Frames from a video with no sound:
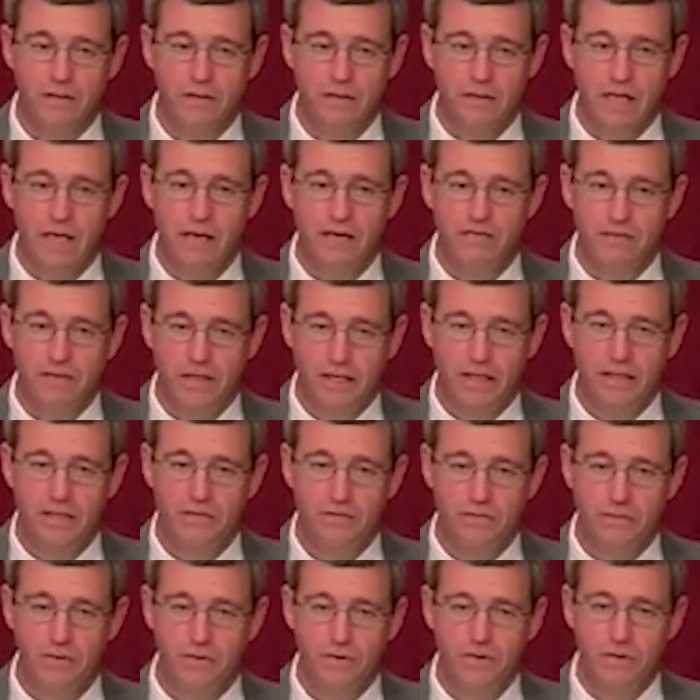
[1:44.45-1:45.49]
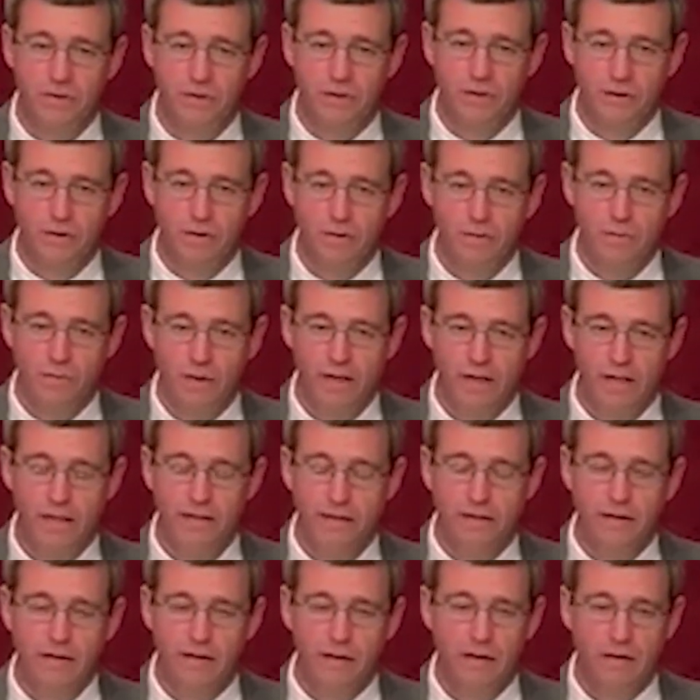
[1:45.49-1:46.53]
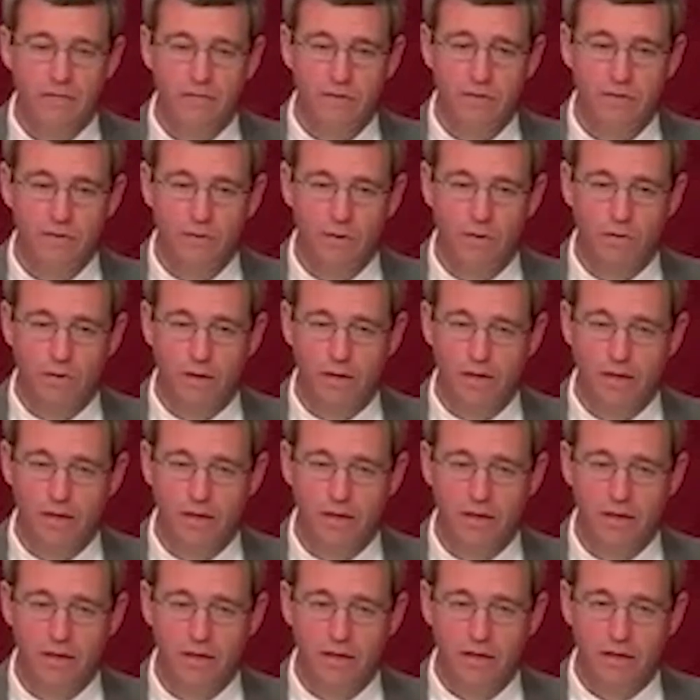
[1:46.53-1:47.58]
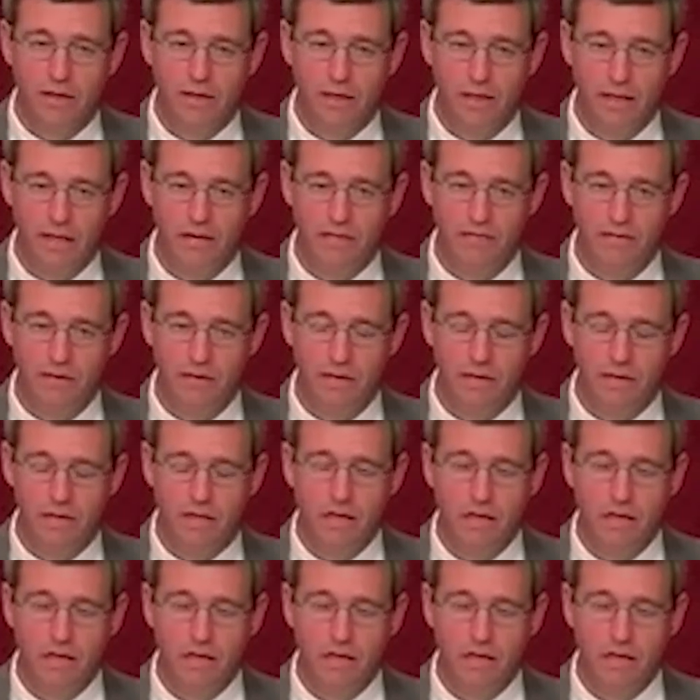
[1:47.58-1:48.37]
to have an extra weight of glory in heaven?